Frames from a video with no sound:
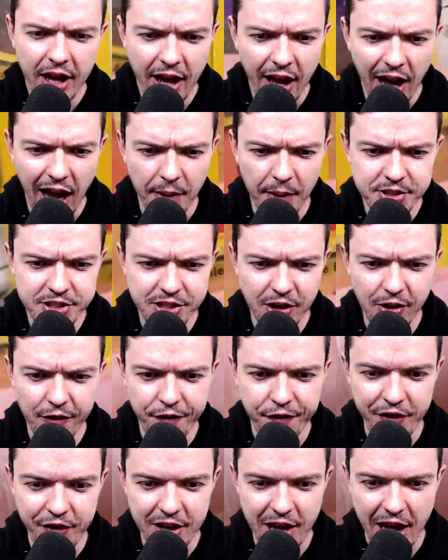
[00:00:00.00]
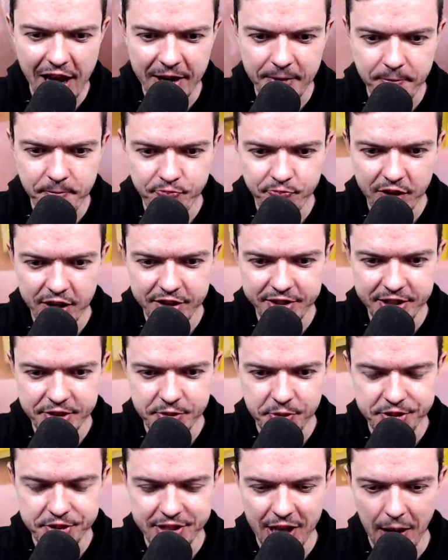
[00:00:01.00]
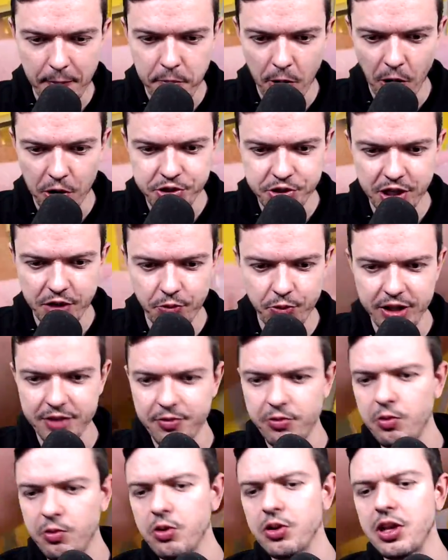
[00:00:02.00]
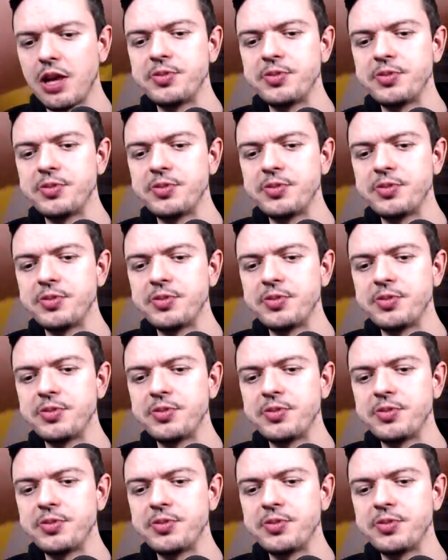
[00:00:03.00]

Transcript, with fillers: I'm starting to feel like this was like partially. Hold on, let me